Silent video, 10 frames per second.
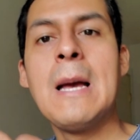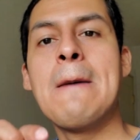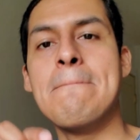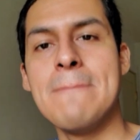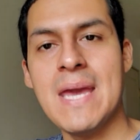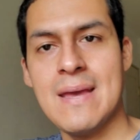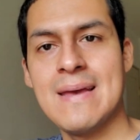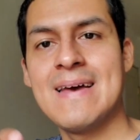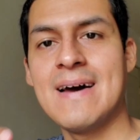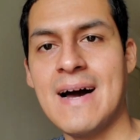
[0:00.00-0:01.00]

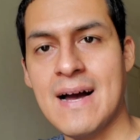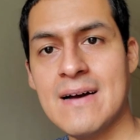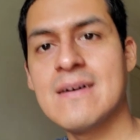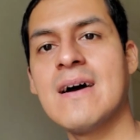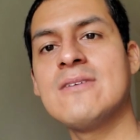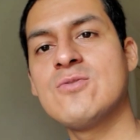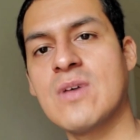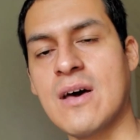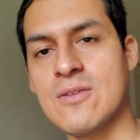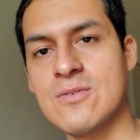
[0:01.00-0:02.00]
Me ha
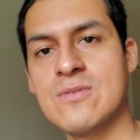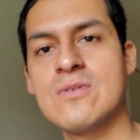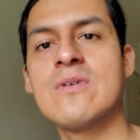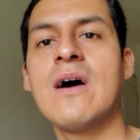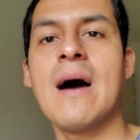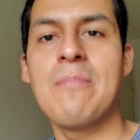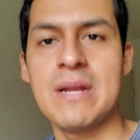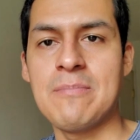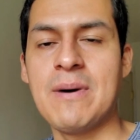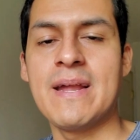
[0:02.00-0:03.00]
ayudado a
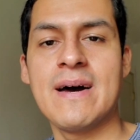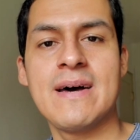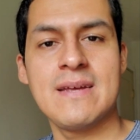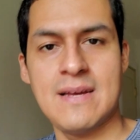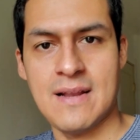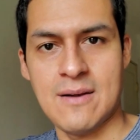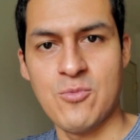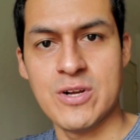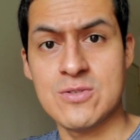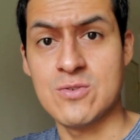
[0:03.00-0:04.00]
preparar el
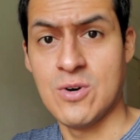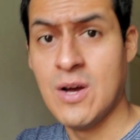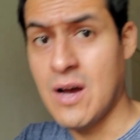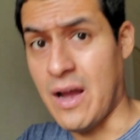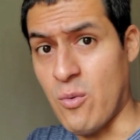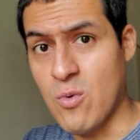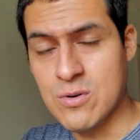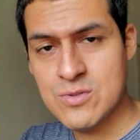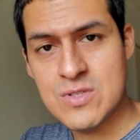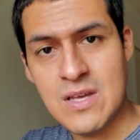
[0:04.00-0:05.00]
almuerzo. I
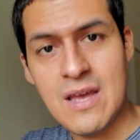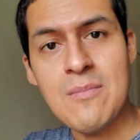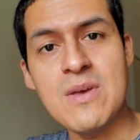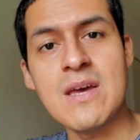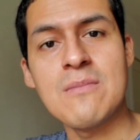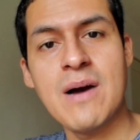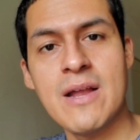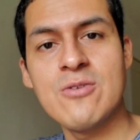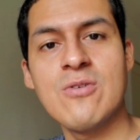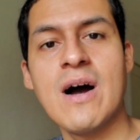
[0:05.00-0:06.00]
won't say mi
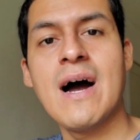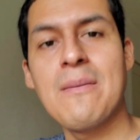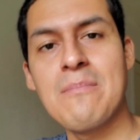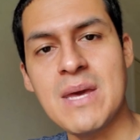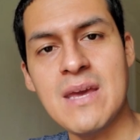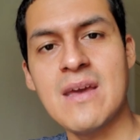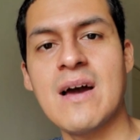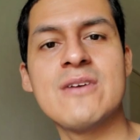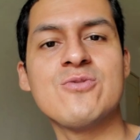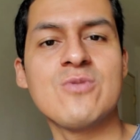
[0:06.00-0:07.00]
hermano ha me
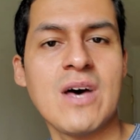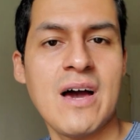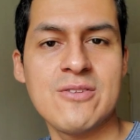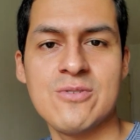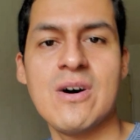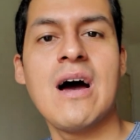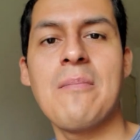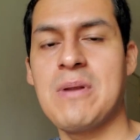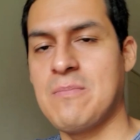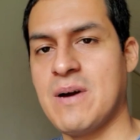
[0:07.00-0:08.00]
ayudado a
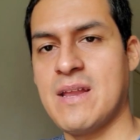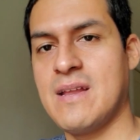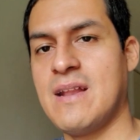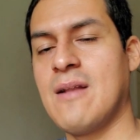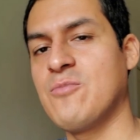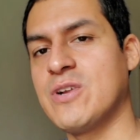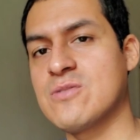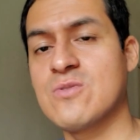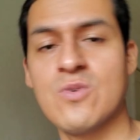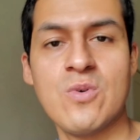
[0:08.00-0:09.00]
preparar el
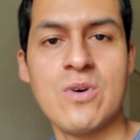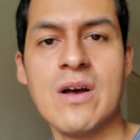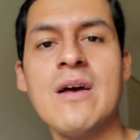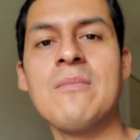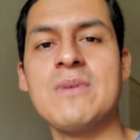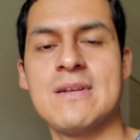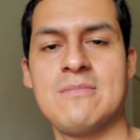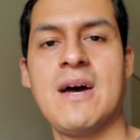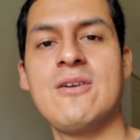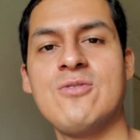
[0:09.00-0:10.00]
almuerzo or mi
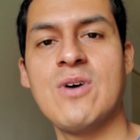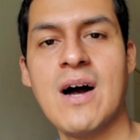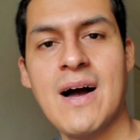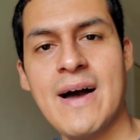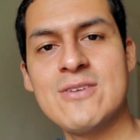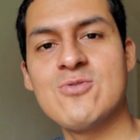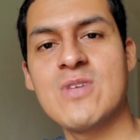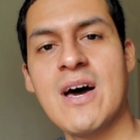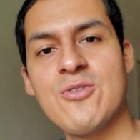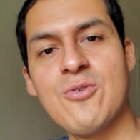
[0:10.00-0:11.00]
hermano ha
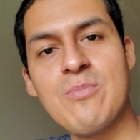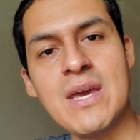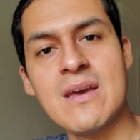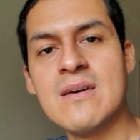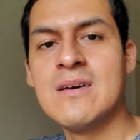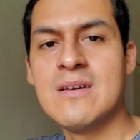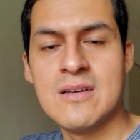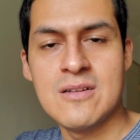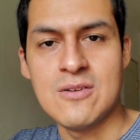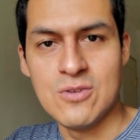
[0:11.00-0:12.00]
ayudado me.
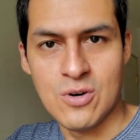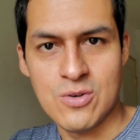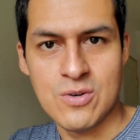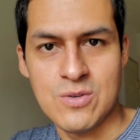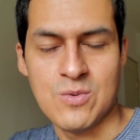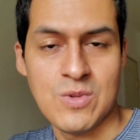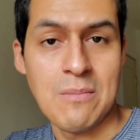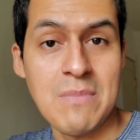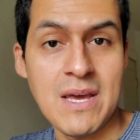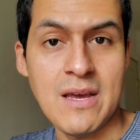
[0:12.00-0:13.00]
No. The
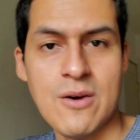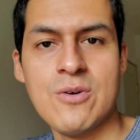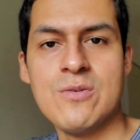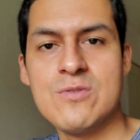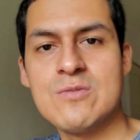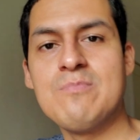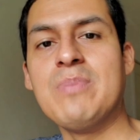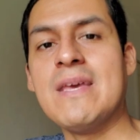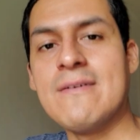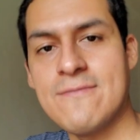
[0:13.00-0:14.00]
me goes
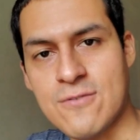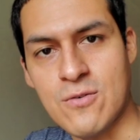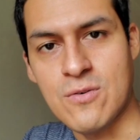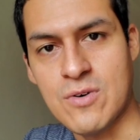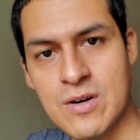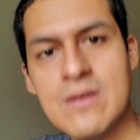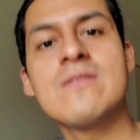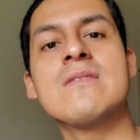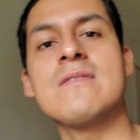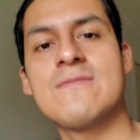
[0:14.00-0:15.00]
before
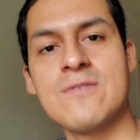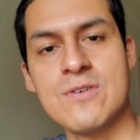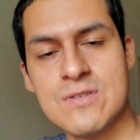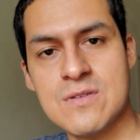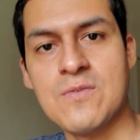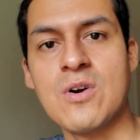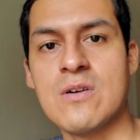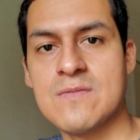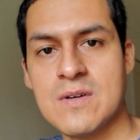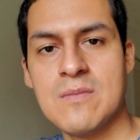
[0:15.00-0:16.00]
the first
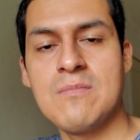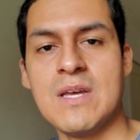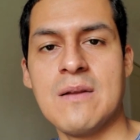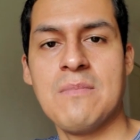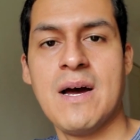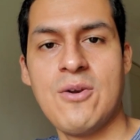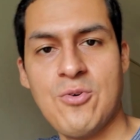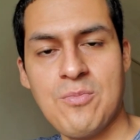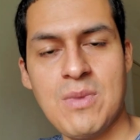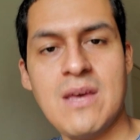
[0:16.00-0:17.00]
verb. Mi hermano
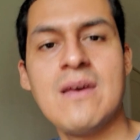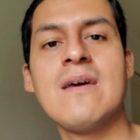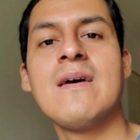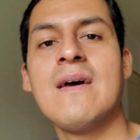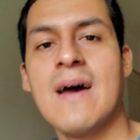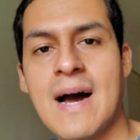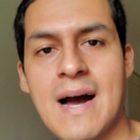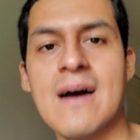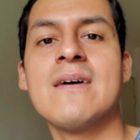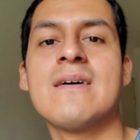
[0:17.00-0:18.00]
me
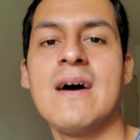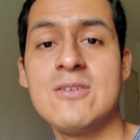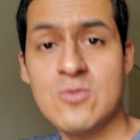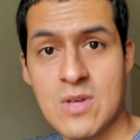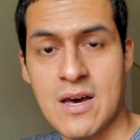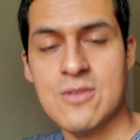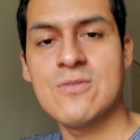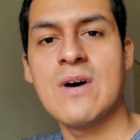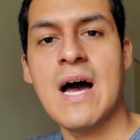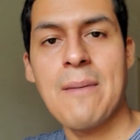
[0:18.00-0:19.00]
ha
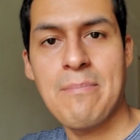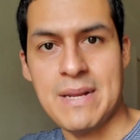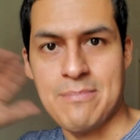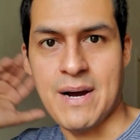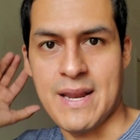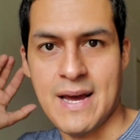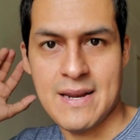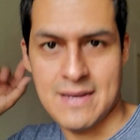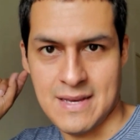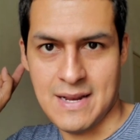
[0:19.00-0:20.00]
ayudado a
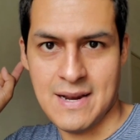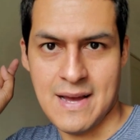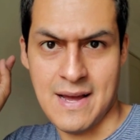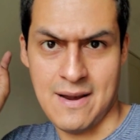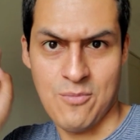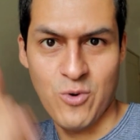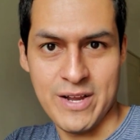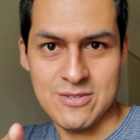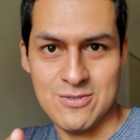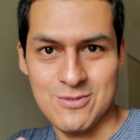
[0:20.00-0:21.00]
preparar el
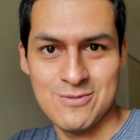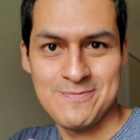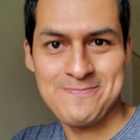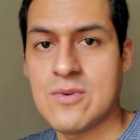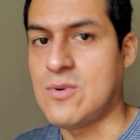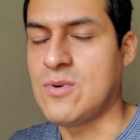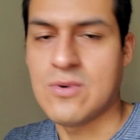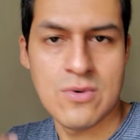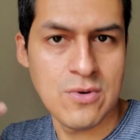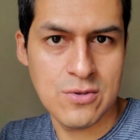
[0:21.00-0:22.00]
almuerzo.
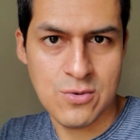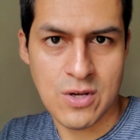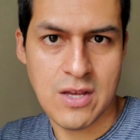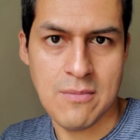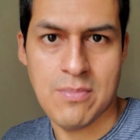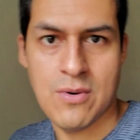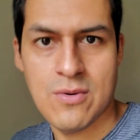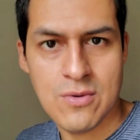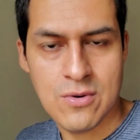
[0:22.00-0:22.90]
Otro ejemplo.